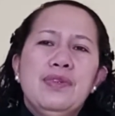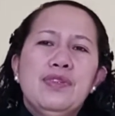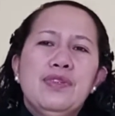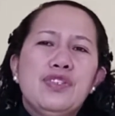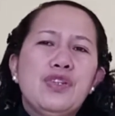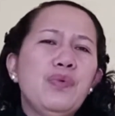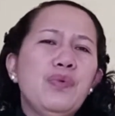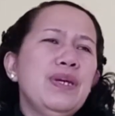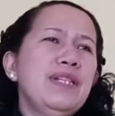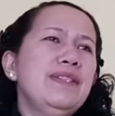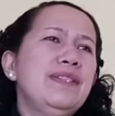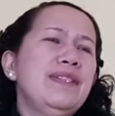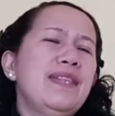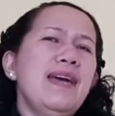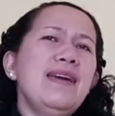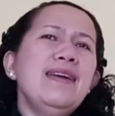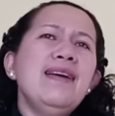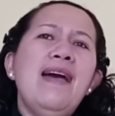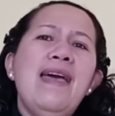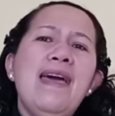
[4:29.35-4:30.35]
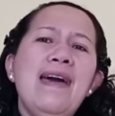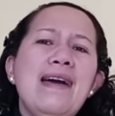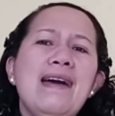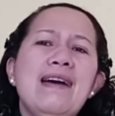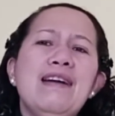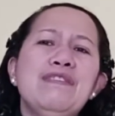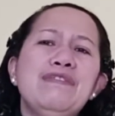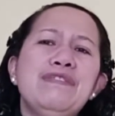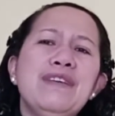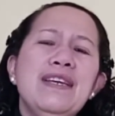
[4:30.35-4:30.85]
So when they
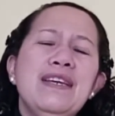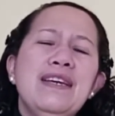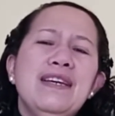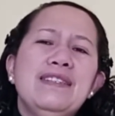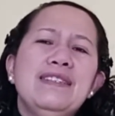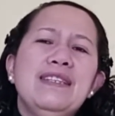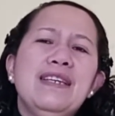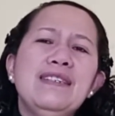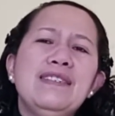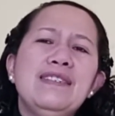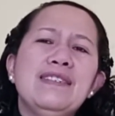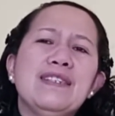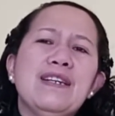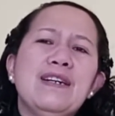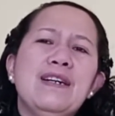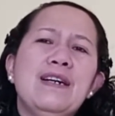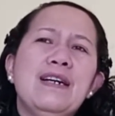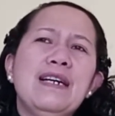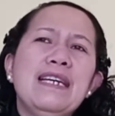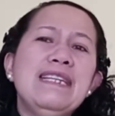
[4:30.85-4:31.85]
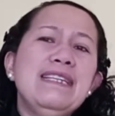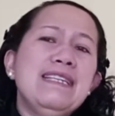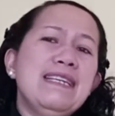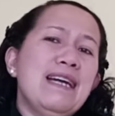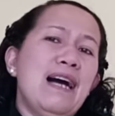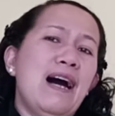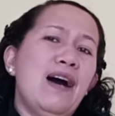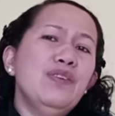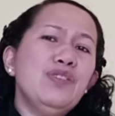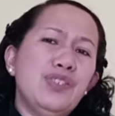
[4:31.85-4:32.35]
have this
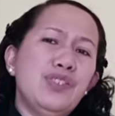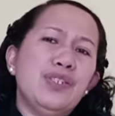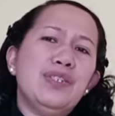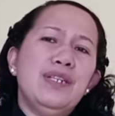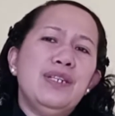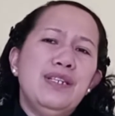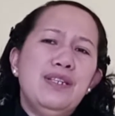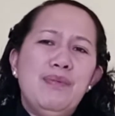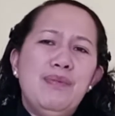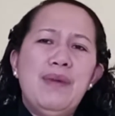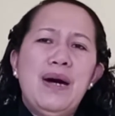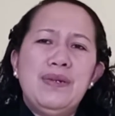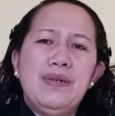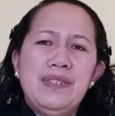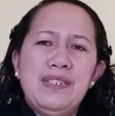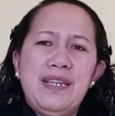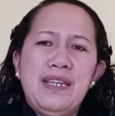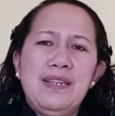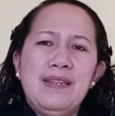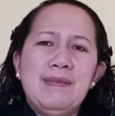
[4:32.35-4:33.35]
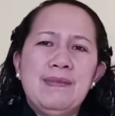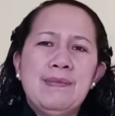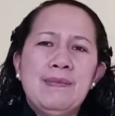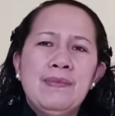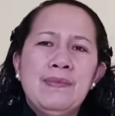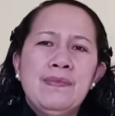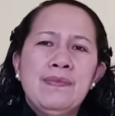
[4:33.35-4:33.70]
encounter in the mountain,